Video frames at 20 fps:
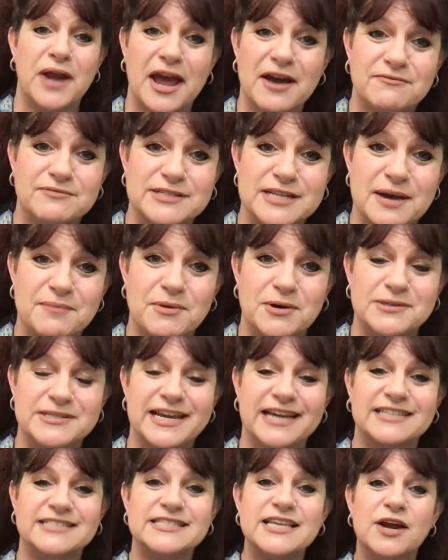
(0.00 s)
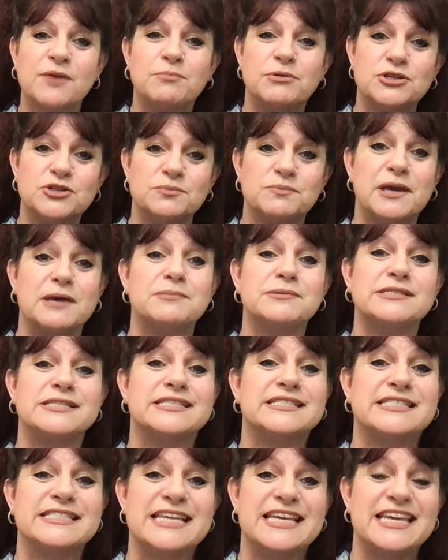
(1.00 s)
have demo decks there, but you'll be able to
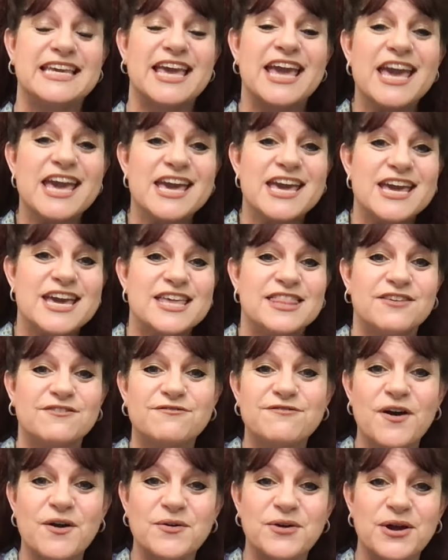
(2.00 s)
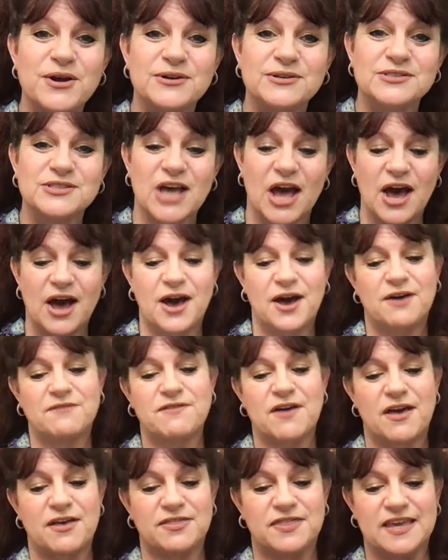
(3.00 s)
see the photos of
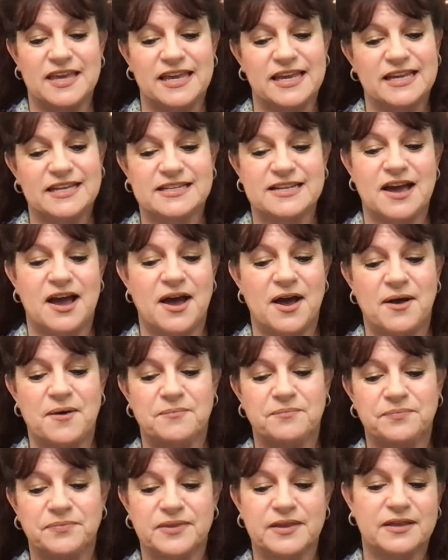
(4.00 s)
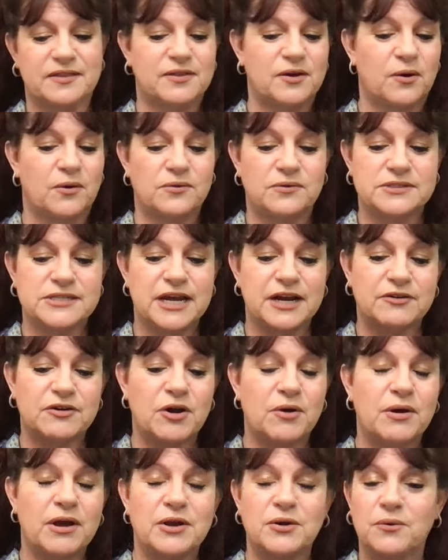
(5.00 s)
the, um, the
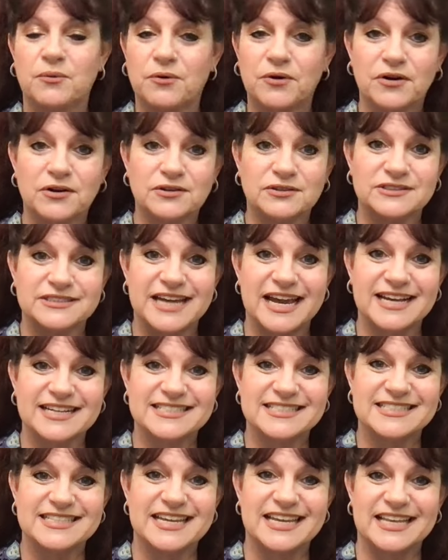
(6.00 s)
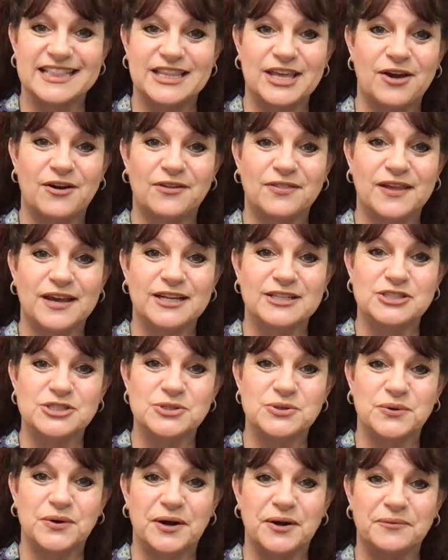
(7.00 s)
tarot and oracle decks in the online
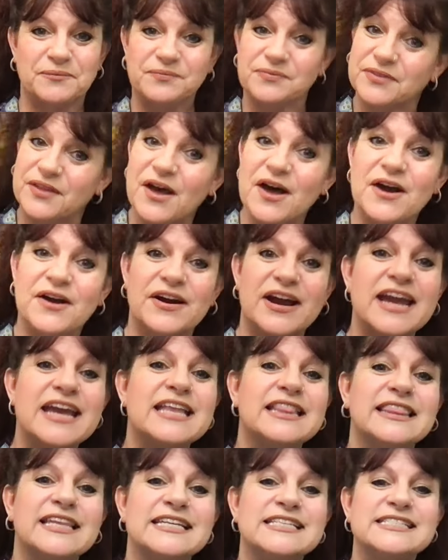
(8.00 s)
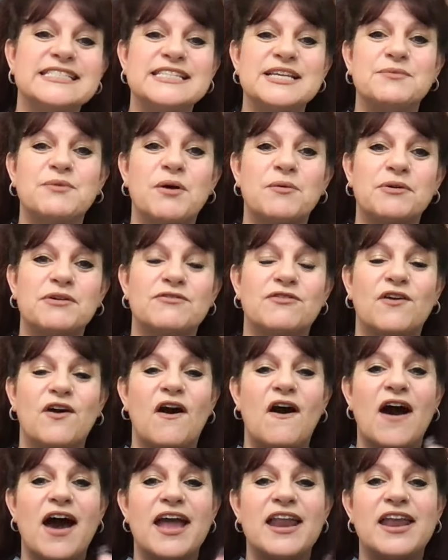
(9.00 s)
store. All right, let's see what we've
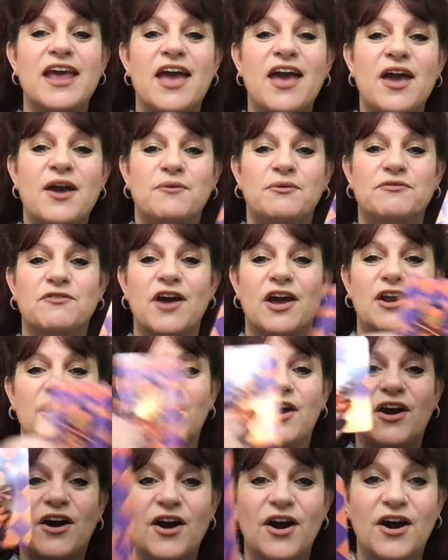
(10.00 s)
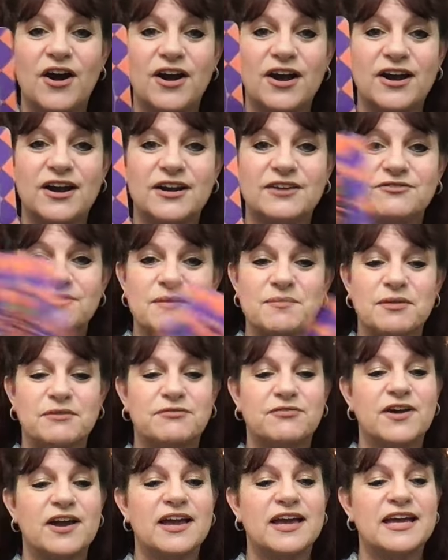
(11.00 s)
got. We've got a card from the
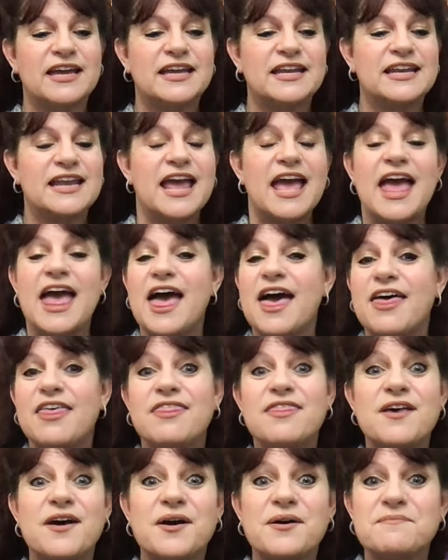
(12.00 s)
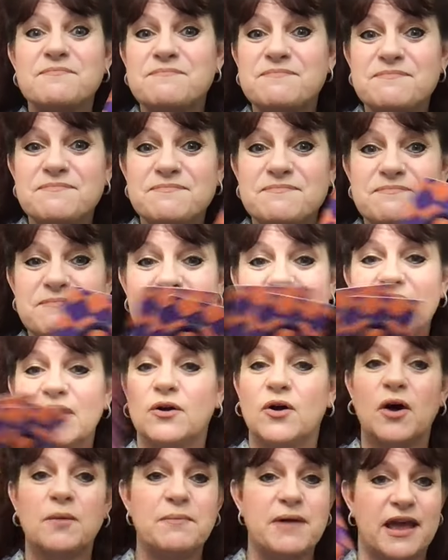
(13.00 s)
front, the middle,
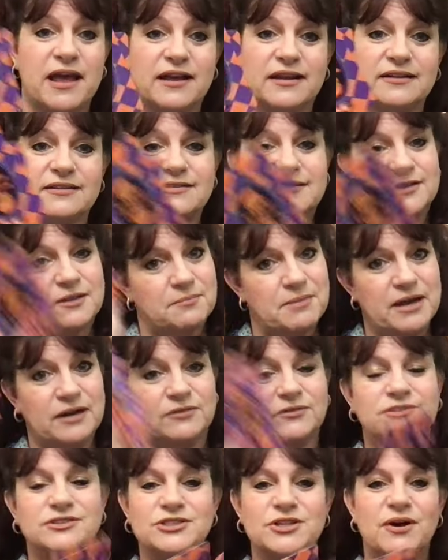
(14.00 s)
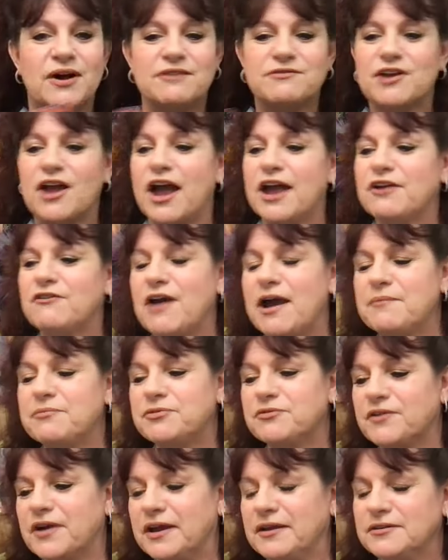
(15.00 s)
oh, and the middle. So I've, I grabbed
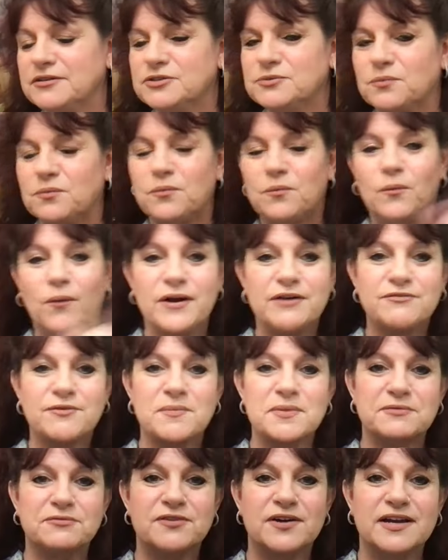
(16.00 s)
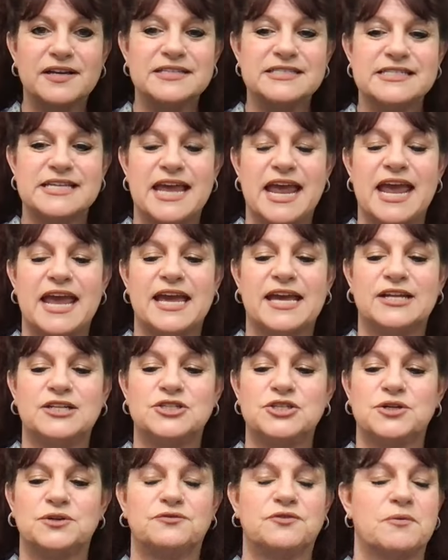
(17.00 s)
three, one from the front and
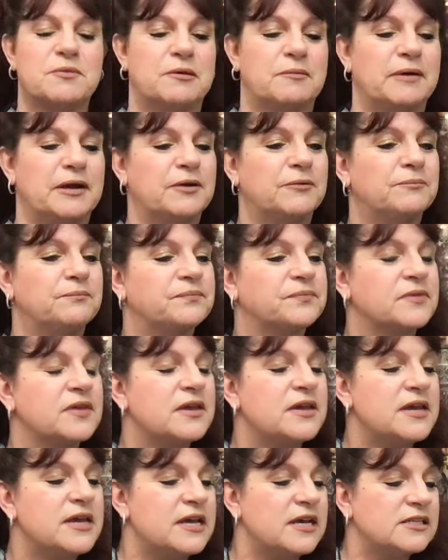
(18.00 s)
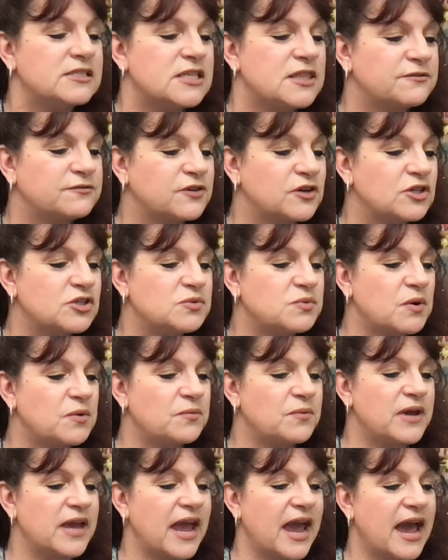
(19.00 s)
two from the middle. So the first
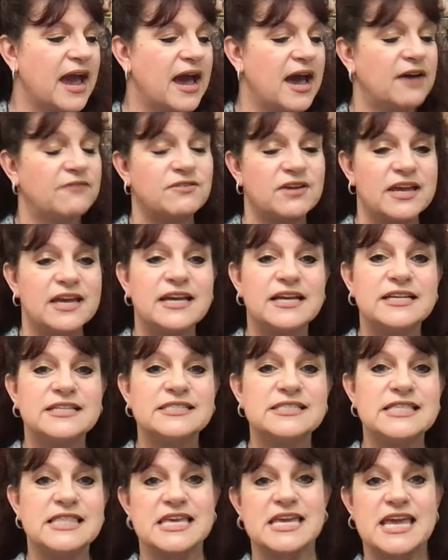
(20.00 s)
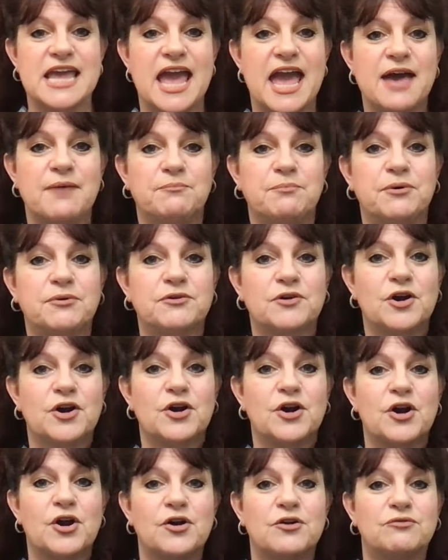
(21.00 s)
one we have is the
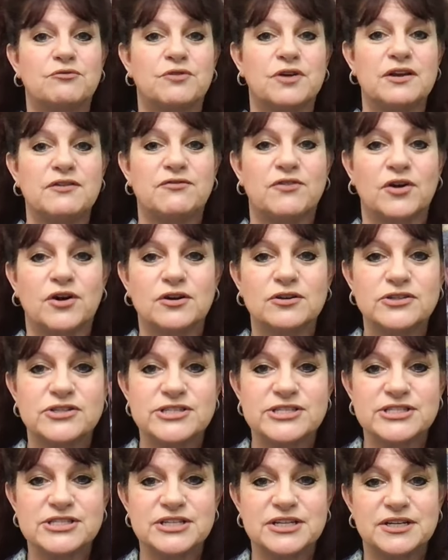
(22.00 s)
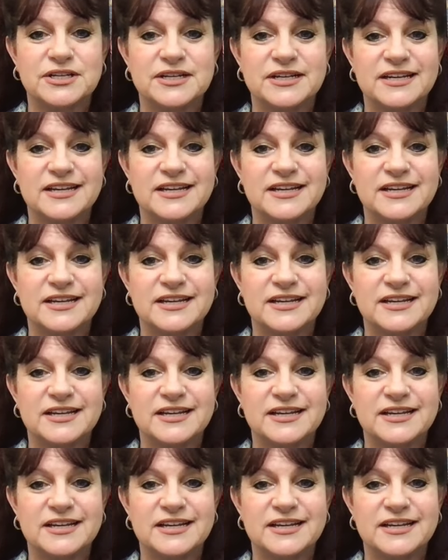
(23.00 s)
Emperor Reversed.